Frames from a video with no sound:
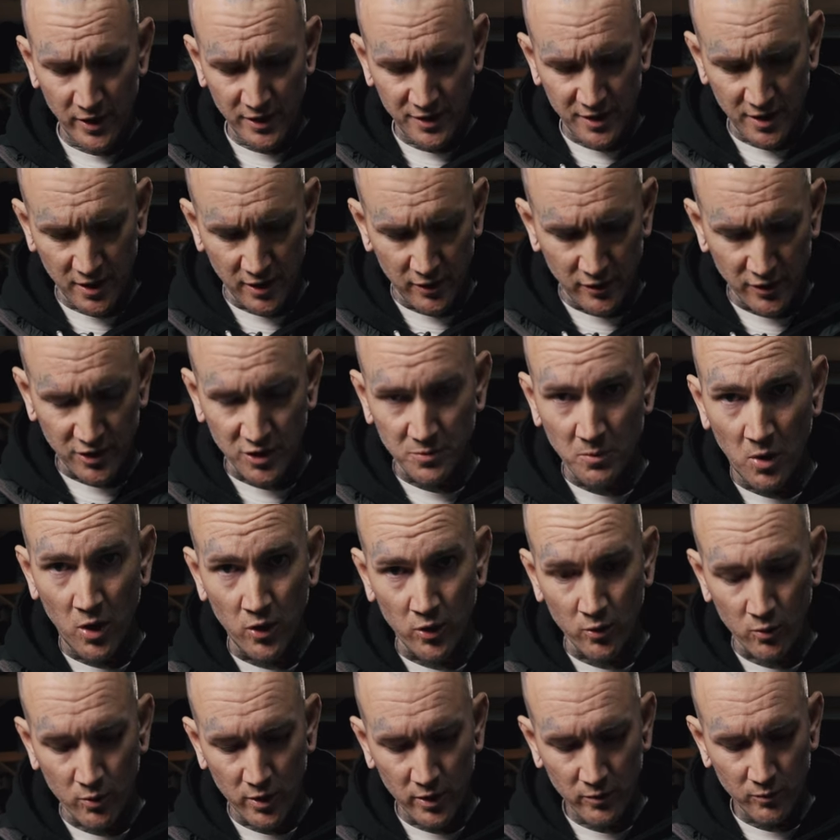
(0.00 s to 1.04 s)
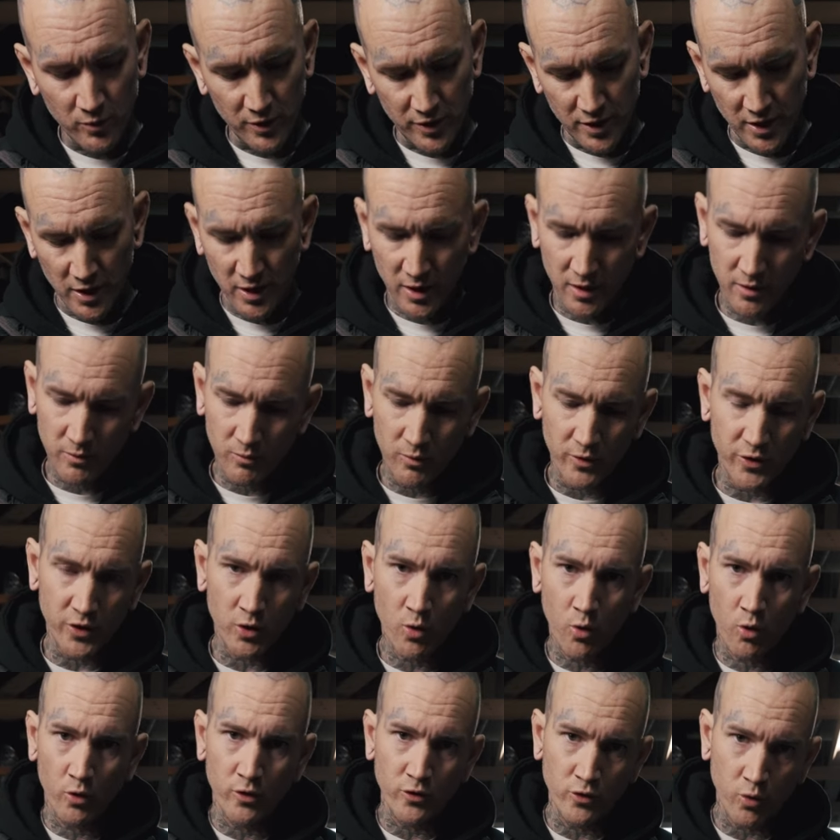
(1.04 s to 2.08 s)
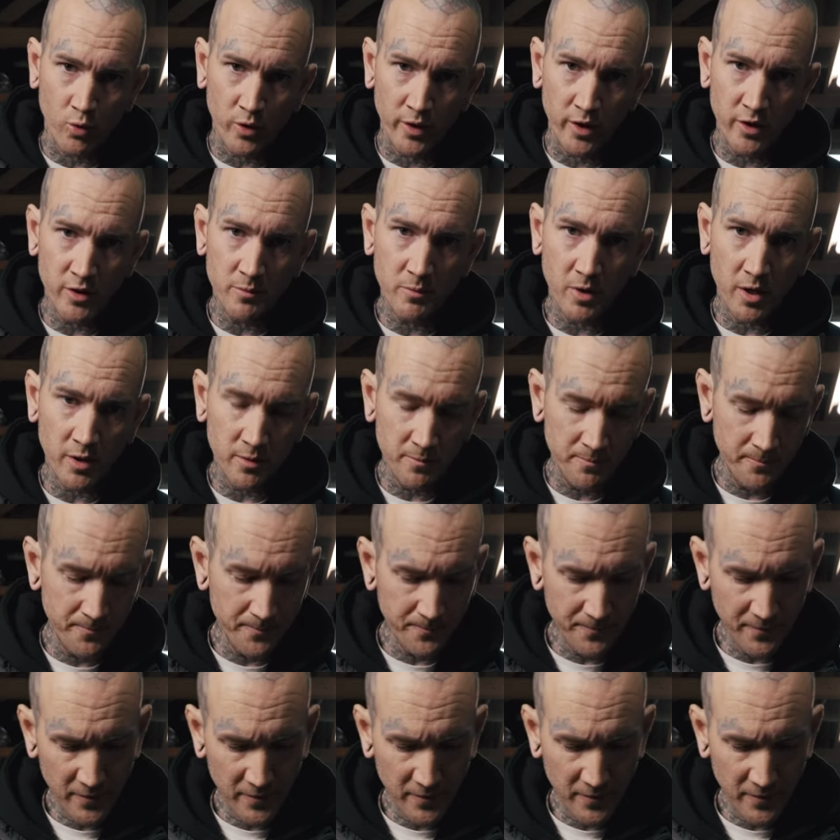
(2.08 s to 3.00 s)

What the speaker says: It's the little smaller one with the quarter 20 on the bottom.